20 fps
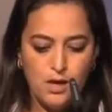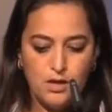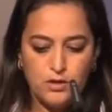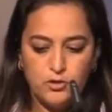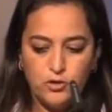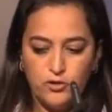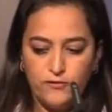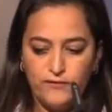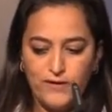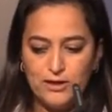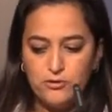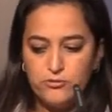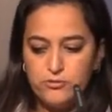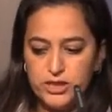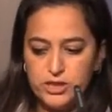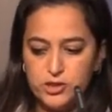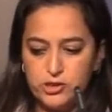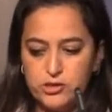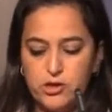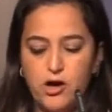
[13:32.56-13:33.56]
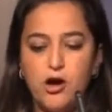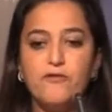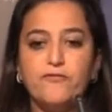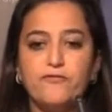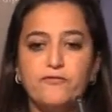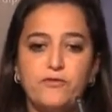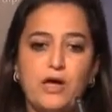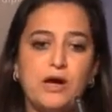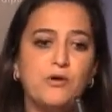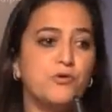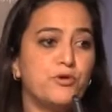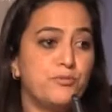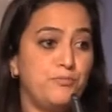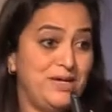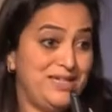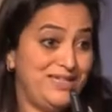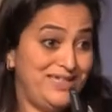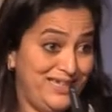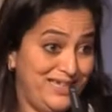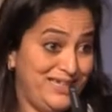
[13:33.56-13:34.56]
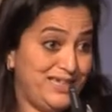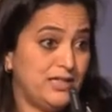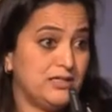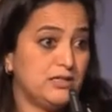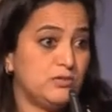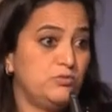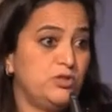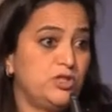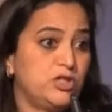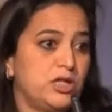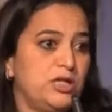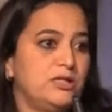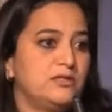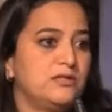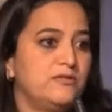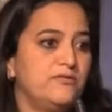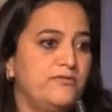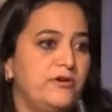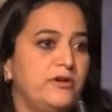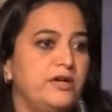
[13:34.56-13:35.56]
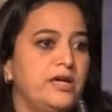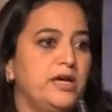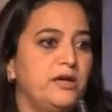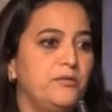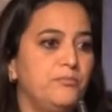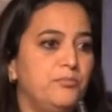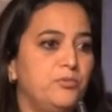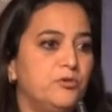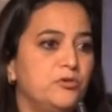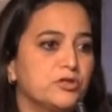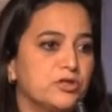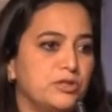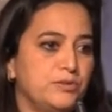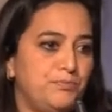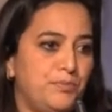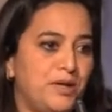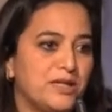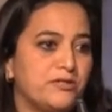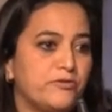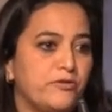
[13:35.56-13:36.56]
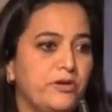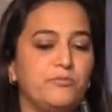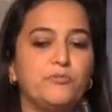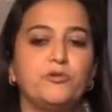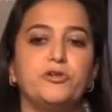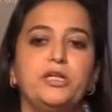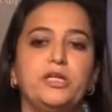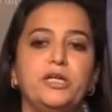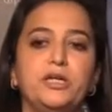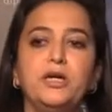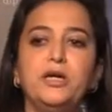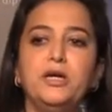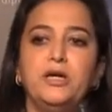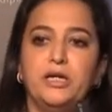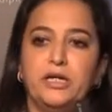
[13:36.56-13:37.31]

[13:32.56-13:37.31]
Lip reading: the evaluation of our medinas, which has a very important patrimony.